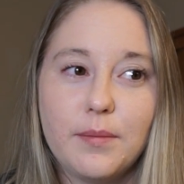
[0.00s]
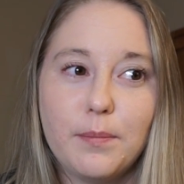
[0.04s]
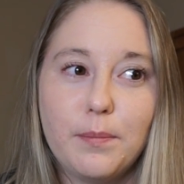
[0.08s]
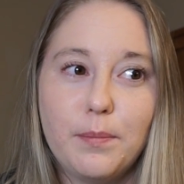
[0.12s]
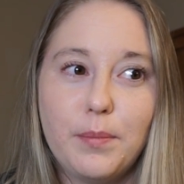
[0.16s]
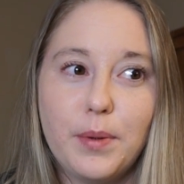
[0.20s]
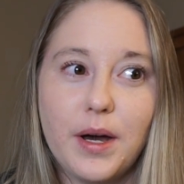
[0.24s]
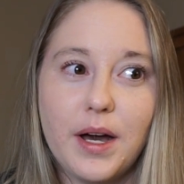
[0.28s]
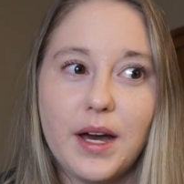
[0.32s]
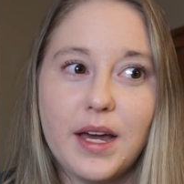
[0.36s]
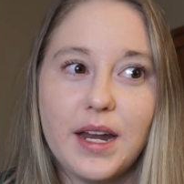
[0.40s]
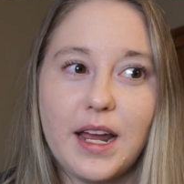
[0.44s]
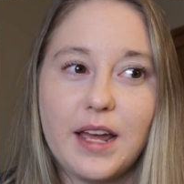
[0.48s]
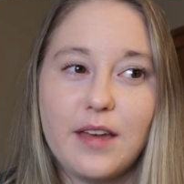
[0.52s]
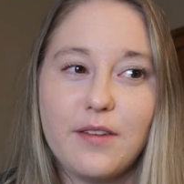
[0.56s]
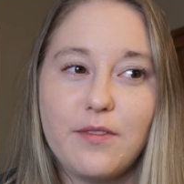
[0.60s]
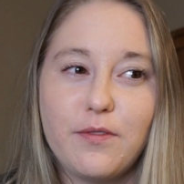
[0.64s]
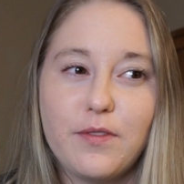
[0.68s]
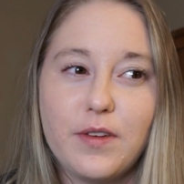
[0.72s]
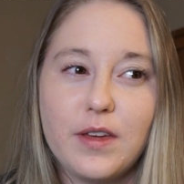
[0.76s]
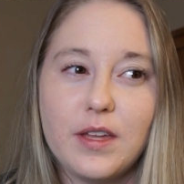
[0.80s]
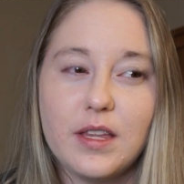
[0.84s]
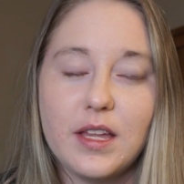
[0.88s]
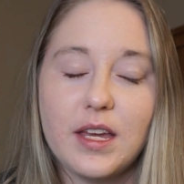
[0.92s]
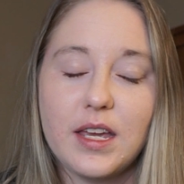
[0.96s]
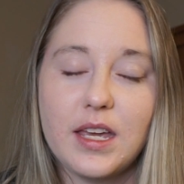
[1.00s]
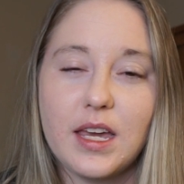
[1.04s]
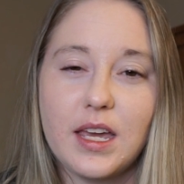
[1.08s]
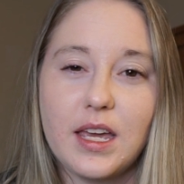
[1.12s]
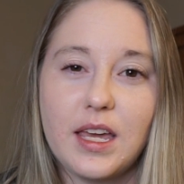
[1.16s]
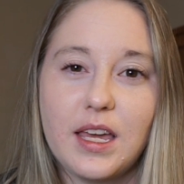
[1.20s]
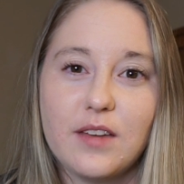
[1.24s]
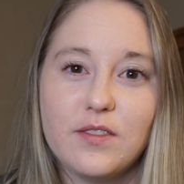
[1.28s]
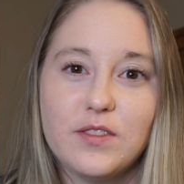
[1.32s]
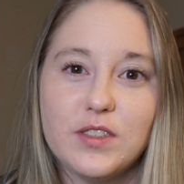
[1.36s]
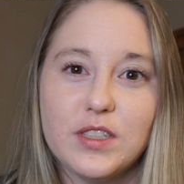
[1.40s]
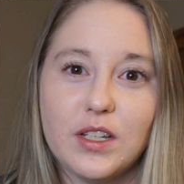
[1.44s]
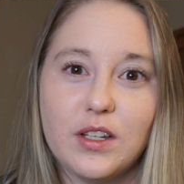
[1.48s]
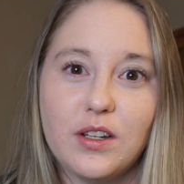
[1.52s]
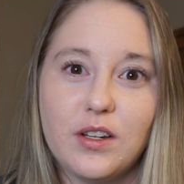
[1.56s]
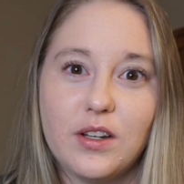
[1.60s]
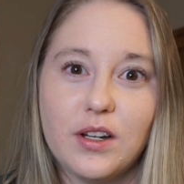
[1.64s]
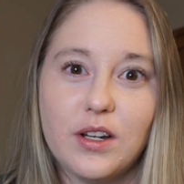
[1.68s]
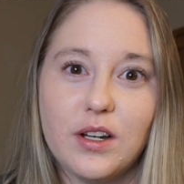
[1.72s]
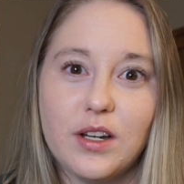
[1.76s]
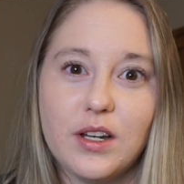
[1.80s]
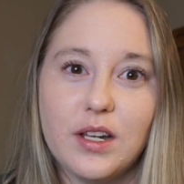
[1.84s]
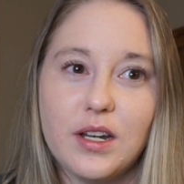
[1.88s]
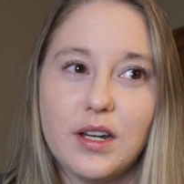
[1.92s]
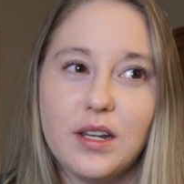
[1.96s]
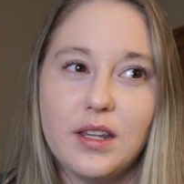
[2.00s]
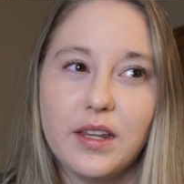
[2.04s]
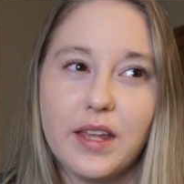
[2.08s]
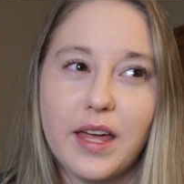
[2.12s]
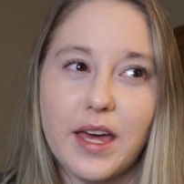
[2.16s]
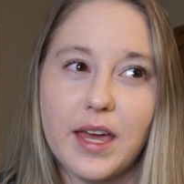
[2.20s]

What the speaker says: but I feel like it gives a good